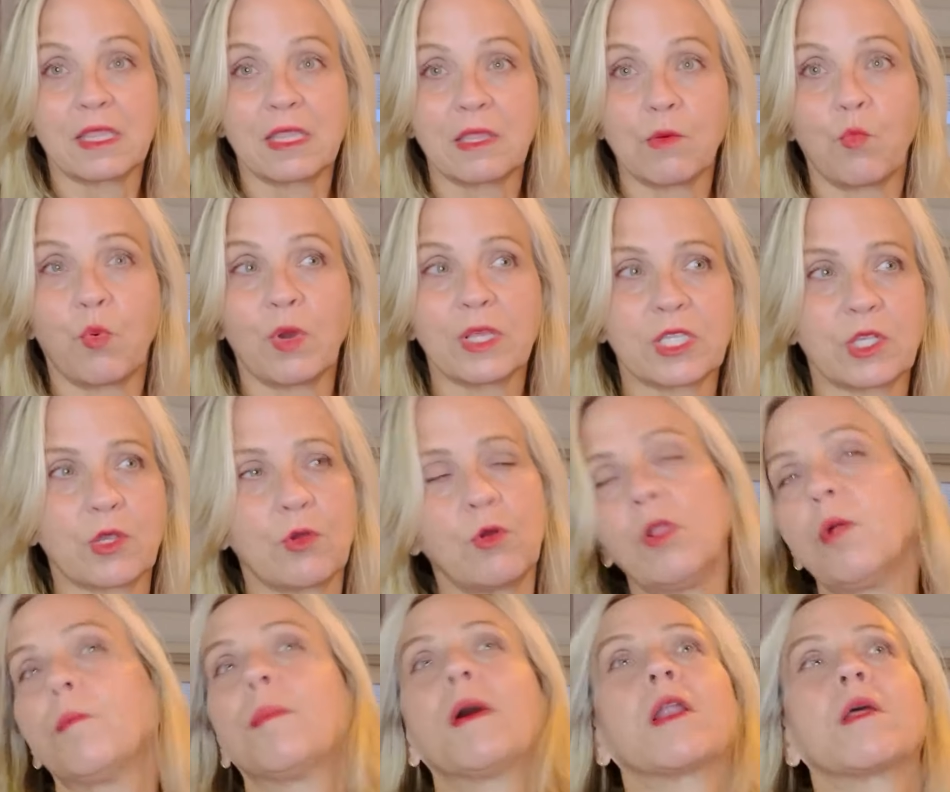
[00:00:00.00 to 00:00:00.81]
what's
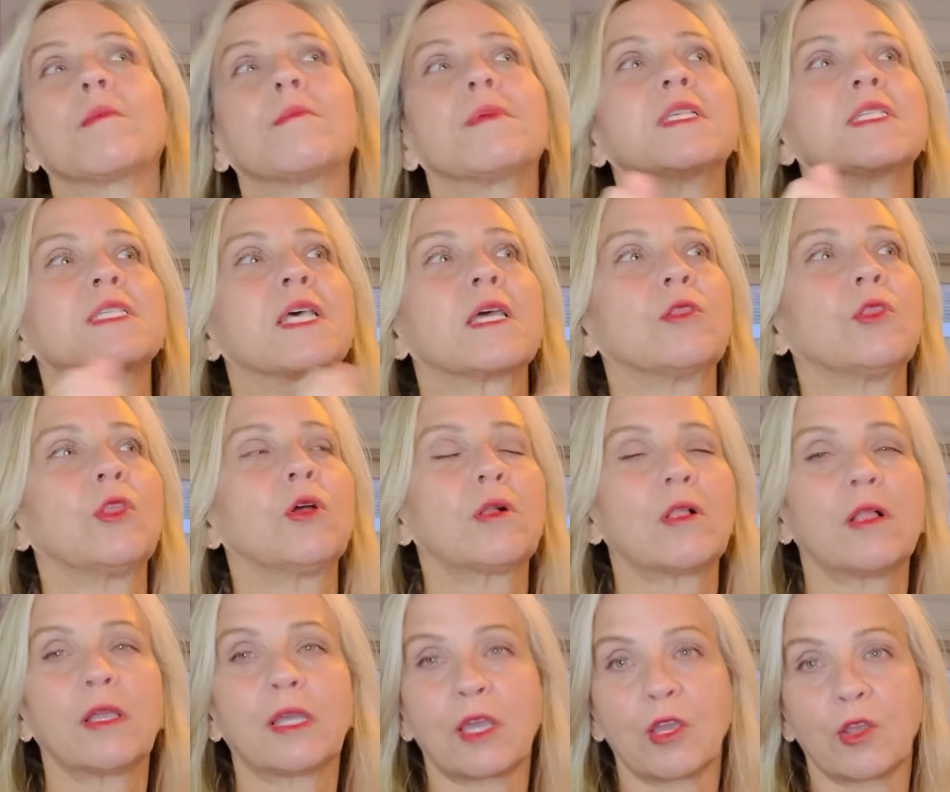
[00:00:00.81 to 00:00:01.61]
cool about them is they
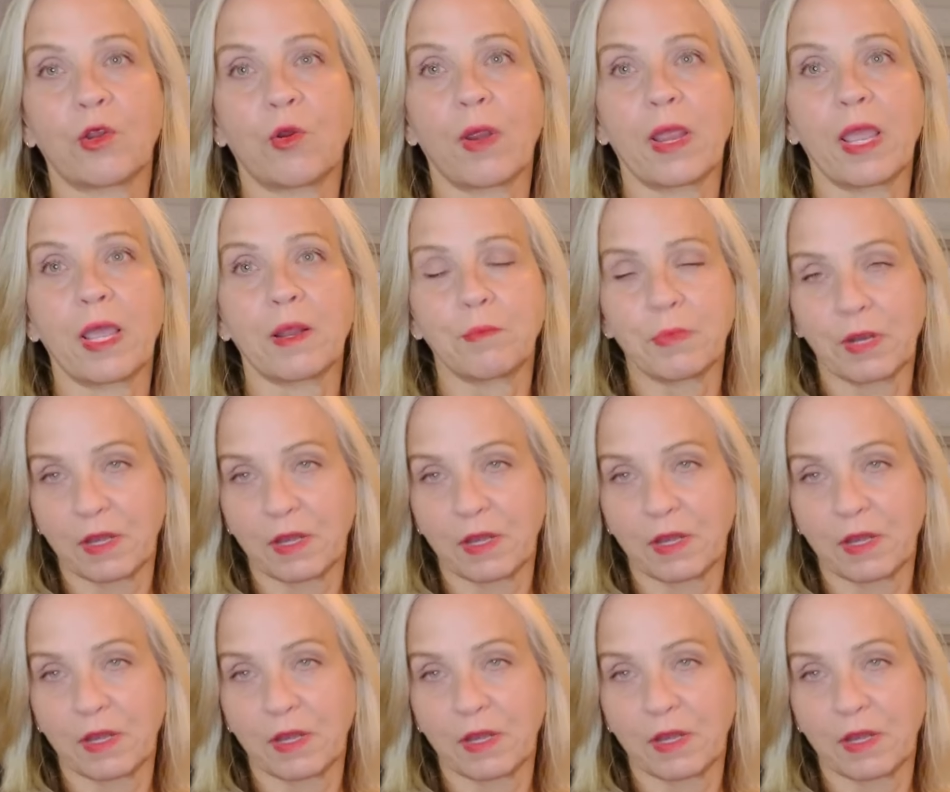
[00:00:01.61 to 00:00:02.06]
look like a crayon,